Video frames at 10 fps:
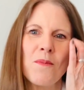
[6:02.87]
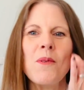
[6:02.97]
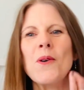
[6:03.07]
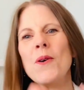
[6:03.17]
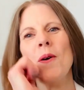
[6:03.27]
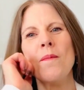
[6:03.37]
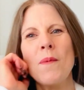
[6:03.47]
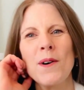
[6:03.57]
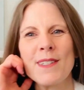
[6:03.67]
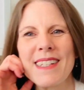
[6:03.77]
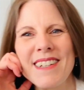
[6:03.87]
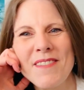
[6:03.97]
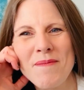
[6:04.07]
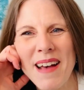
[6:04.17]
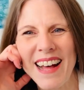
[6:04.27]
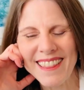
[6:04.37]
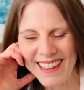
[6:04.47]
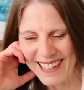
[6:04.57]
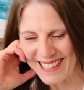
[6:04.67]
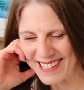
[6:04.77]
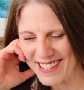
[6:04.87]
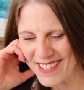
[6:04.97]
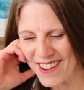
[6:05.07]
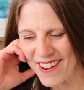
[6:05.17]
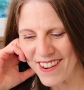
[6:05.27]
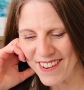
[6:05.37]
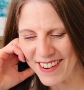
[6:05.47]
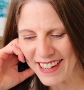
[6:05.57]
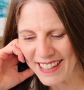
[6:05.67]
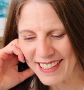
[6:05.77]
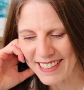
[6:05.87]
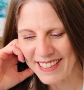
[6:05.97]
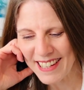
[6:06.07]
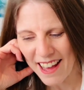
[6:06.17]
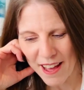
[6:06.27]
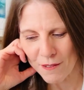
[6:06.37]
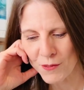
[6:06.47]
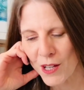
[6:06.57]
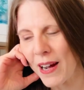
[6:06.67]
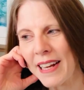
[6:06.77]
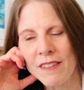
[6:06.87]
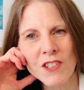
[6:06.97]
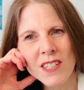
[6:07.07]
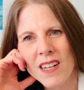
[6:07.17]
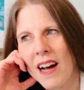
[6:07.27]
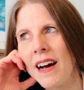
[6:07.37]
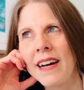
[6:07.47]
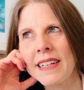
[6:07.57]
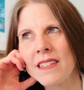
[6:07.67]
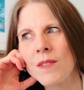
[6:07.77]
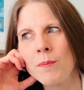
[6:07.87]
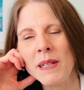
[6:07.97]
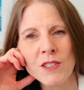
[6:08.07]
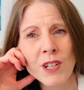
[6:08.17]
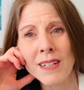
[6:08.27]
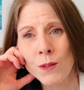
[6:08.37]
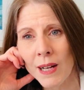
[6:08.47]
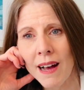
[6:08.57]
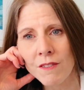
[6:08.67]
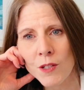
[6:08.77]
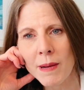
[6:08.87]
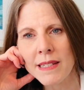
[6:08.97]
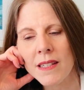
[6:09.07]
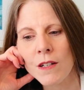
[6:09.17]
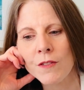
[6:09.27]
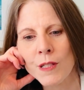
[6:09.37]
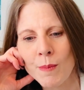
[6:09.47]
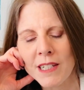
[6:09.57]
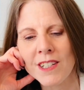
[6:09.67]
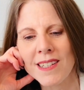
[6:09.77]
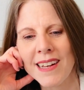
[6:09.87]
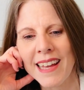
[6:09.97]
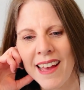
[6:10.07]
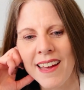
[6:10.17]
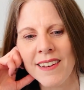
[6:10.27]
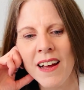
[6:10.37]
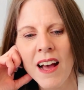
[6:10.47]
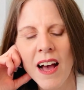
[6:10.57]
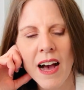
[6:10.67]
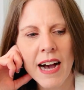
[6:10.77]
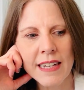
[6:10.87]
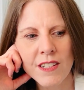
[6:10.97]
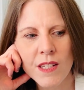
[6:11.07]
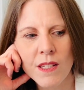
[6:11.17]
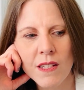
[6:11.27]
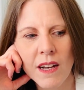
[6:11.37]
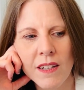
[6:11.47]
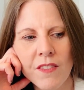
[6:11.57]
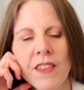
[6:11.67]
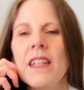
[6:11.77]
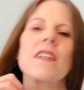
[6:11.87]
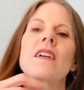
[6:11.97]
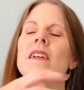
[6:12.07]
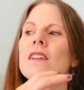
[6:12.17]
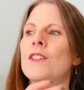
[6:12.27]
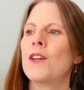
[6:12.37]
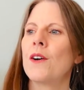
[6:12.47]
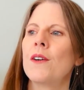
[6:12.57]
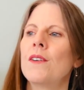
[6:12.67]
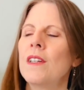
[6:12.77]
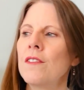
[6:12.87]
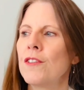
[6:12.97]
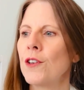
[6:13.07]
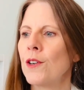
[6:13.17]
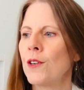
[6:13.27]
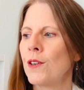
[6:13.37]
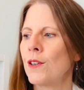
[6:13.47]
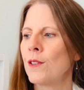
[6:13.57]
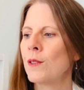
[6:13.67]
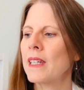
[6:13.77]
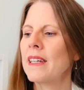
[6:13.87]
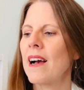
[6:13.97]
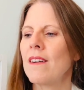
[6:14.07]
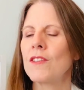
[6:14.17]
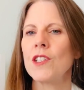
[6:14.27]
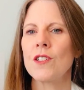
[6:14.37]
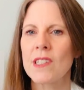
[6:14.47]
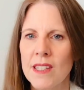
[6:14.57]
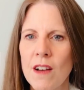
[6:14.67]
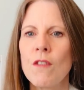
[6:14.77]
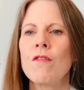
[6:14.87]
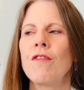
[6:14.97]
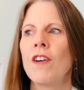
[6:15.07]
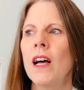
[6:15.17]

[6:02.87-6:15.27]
more positive about things. So yeah, so, and I've just, I guess, been trying to look after myself as much as I can. I just kind of think, you know, if you're looking after yourself,